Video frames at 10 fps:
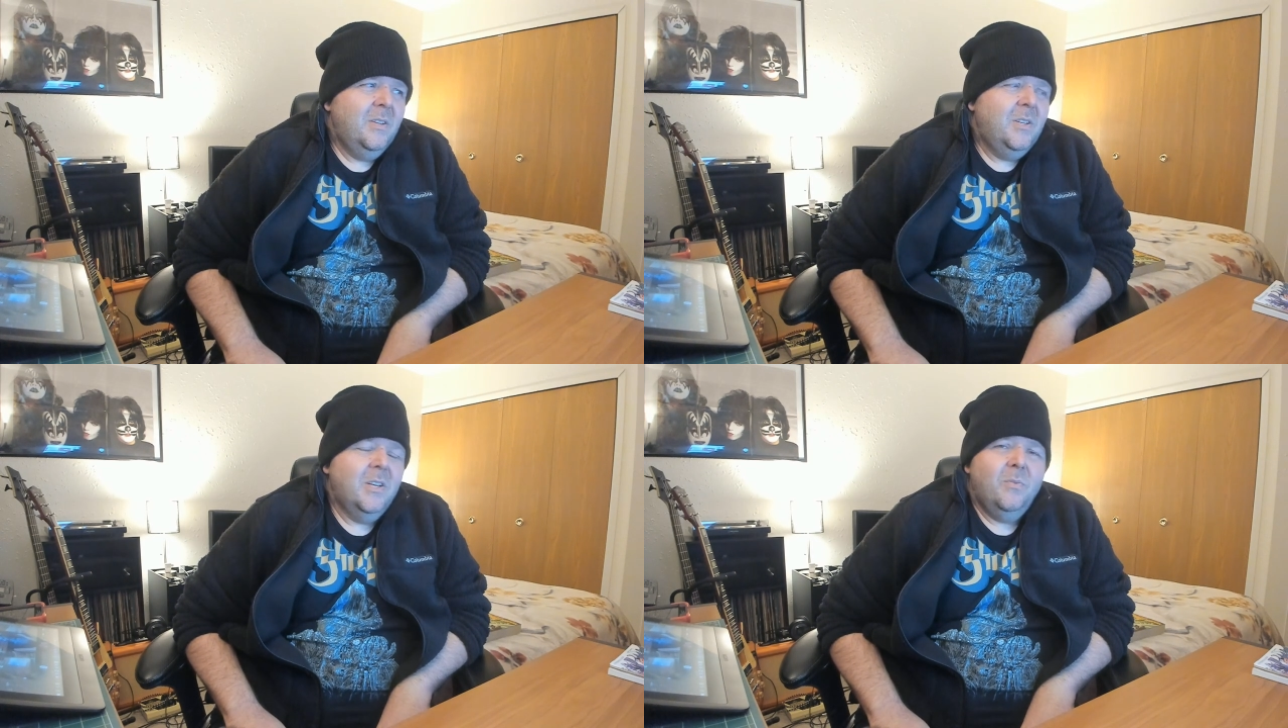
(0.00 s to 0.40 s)

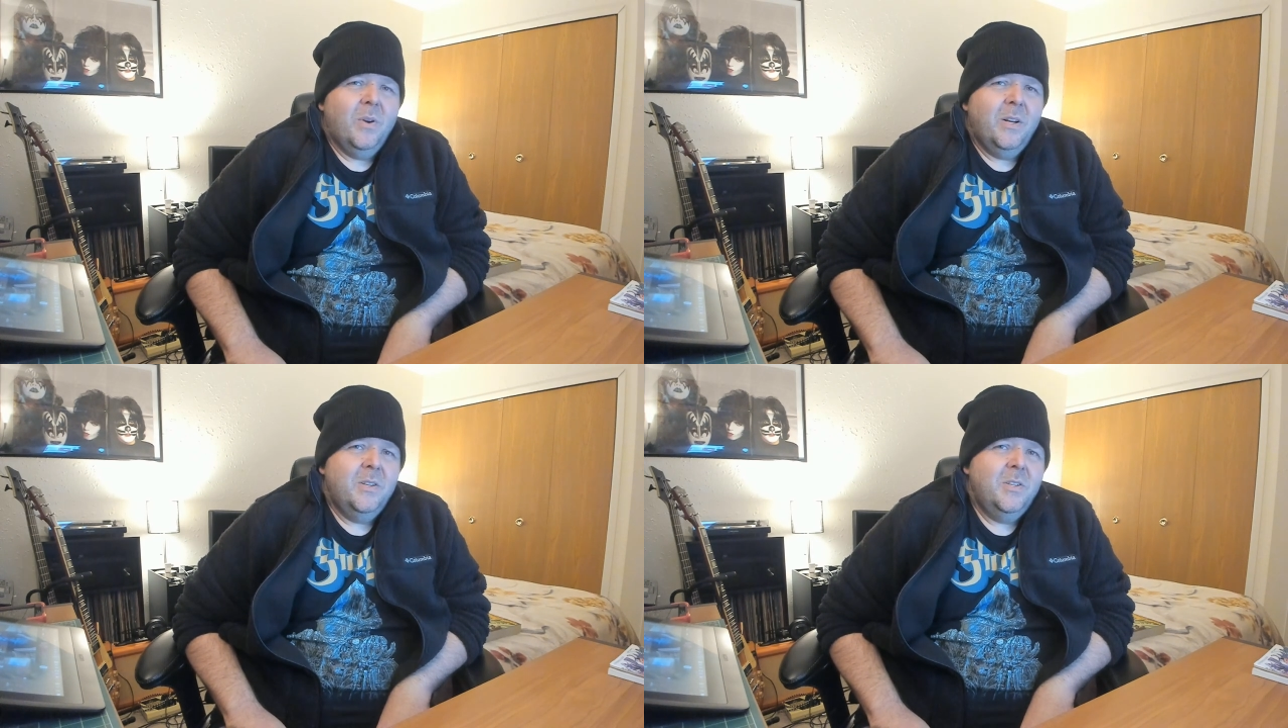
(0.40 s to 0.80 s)
didn't
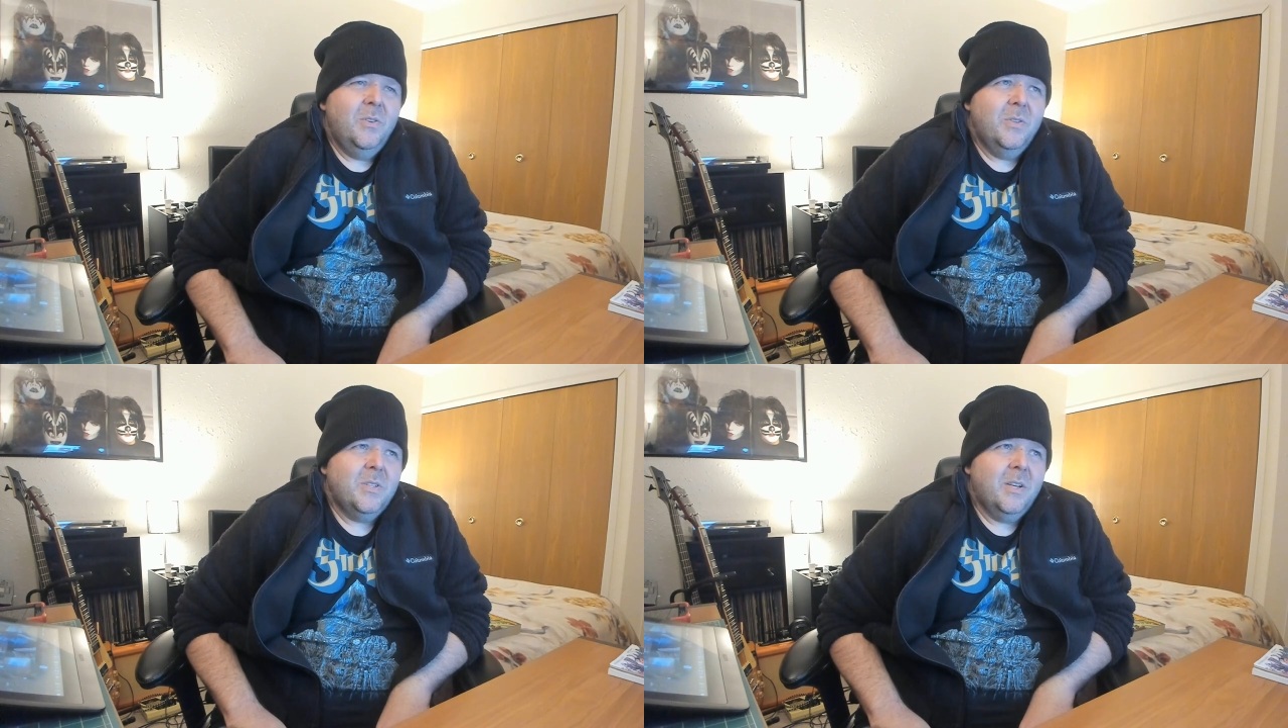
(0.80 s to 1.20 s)
want to do,
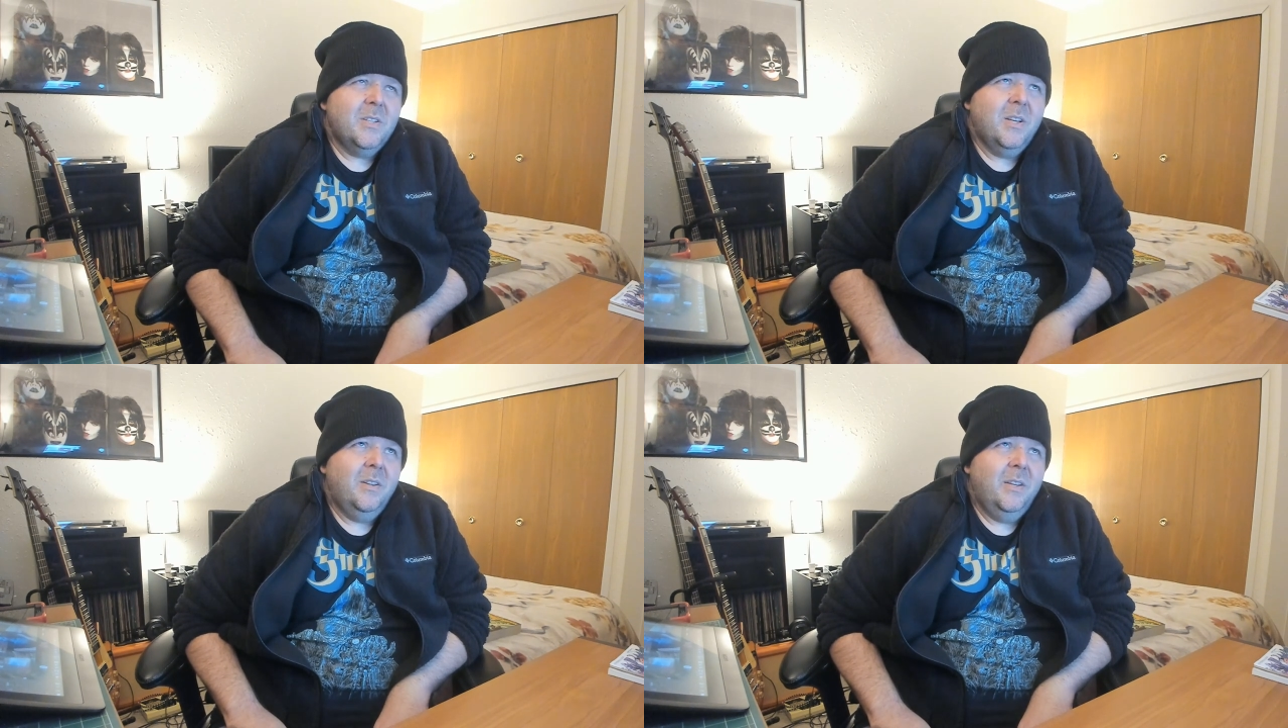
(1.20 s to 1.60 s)
it's like
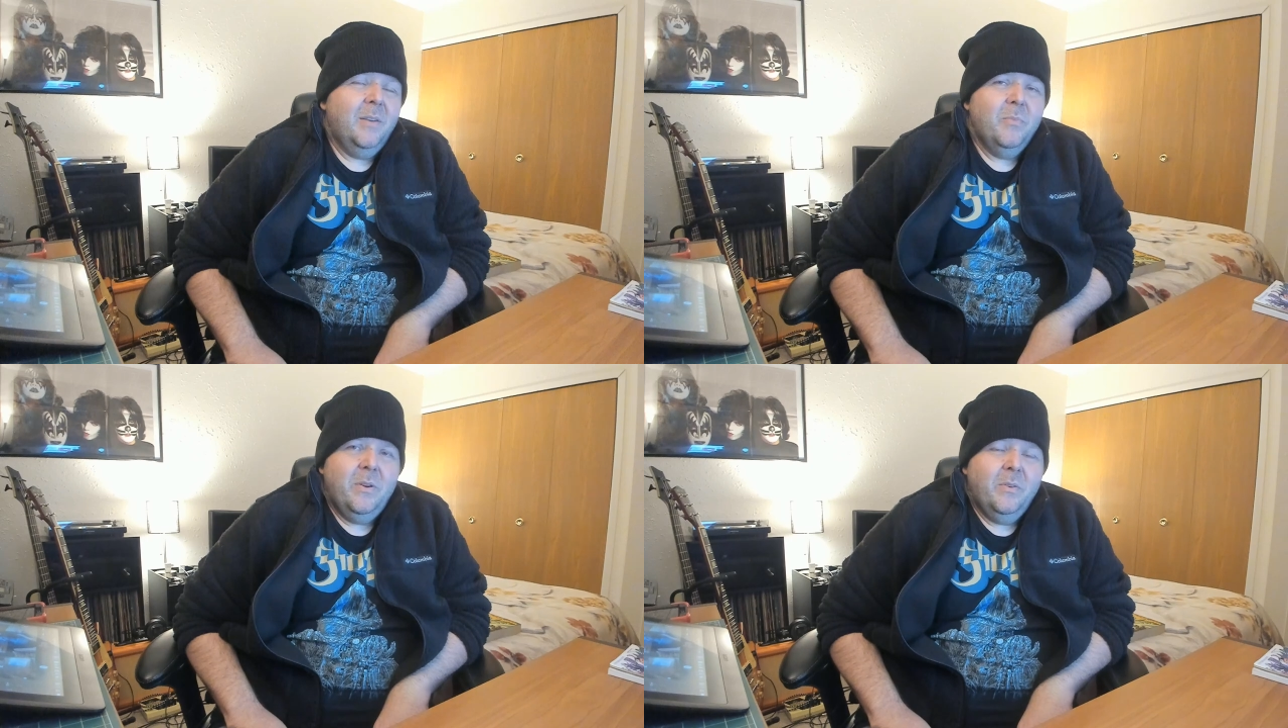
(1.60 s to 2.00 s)
suddenly
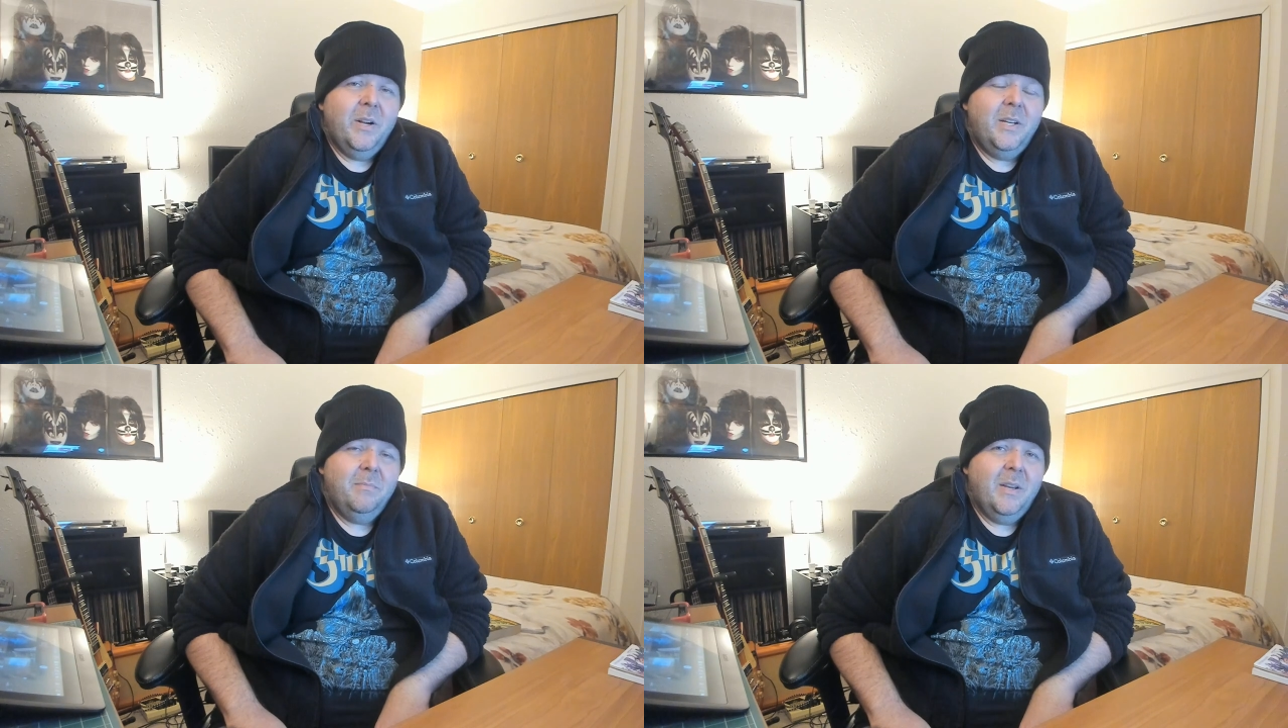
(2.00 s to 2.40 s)
I'm
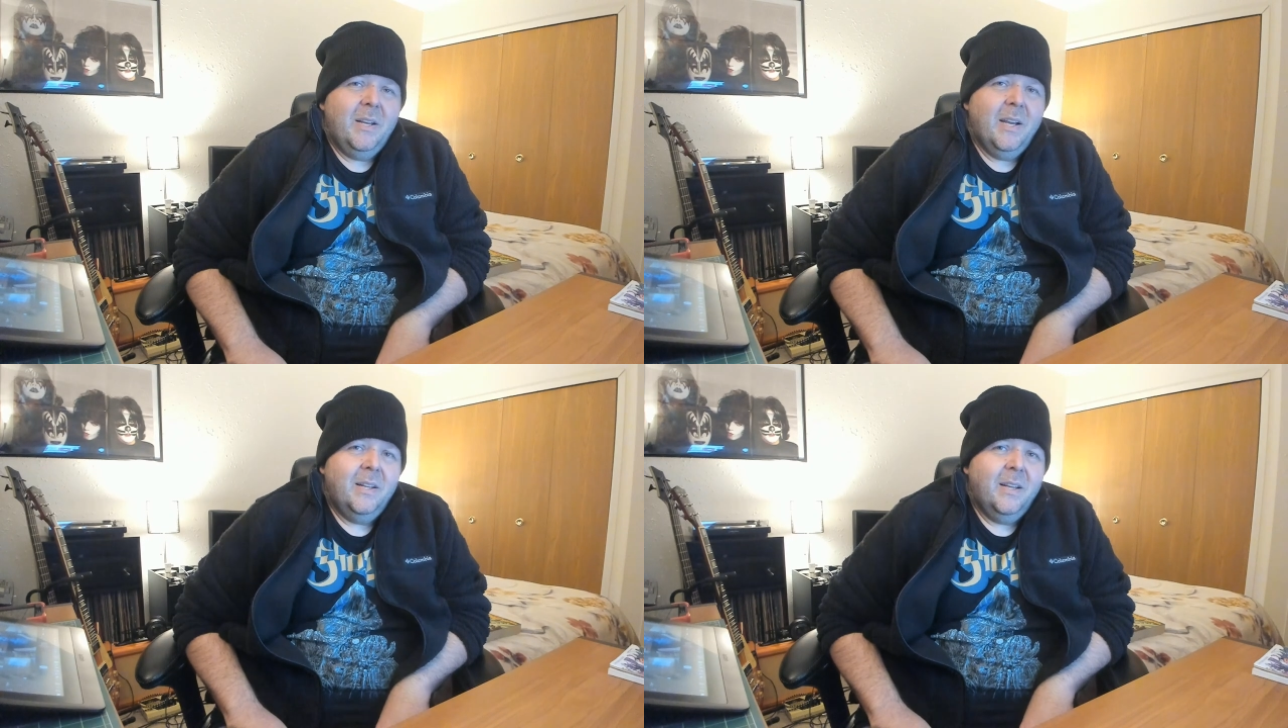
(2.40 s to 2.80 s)
rewriting my
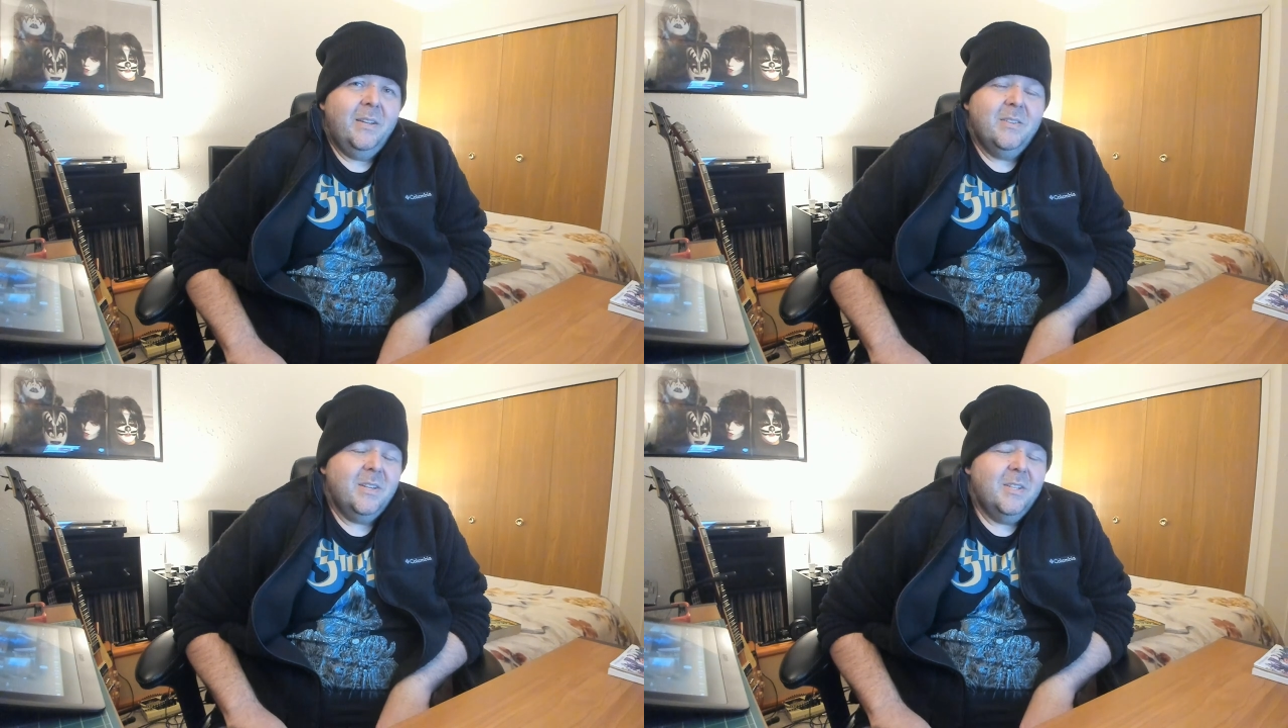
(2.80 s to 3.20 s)
guidelines.